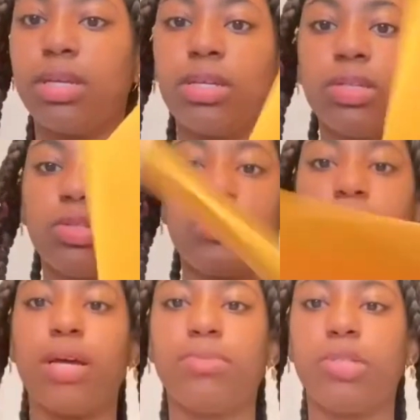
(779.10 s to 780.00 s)
So
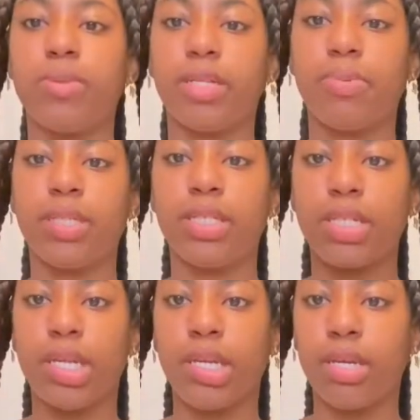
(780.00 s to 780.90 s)
now I'm just about to put this
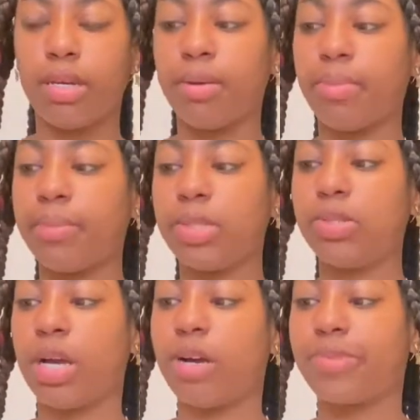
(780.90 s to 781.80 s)
in here, but I'm gonna do
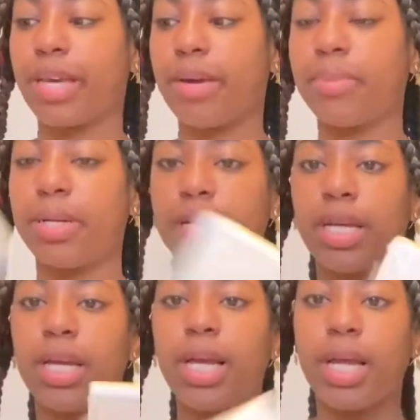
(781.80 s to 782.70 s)
that off camera.
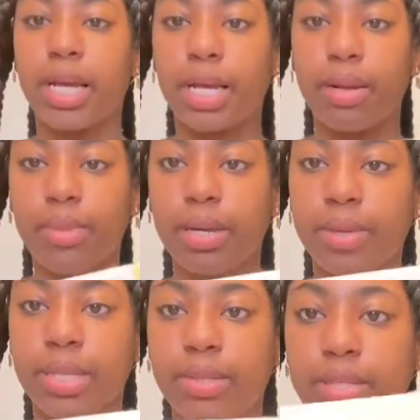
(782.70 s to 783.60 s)
And I gotta make my
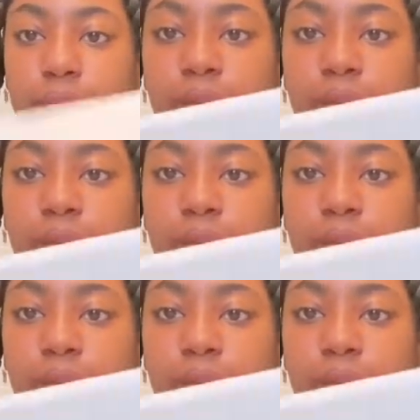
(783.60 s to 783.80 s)
little thank you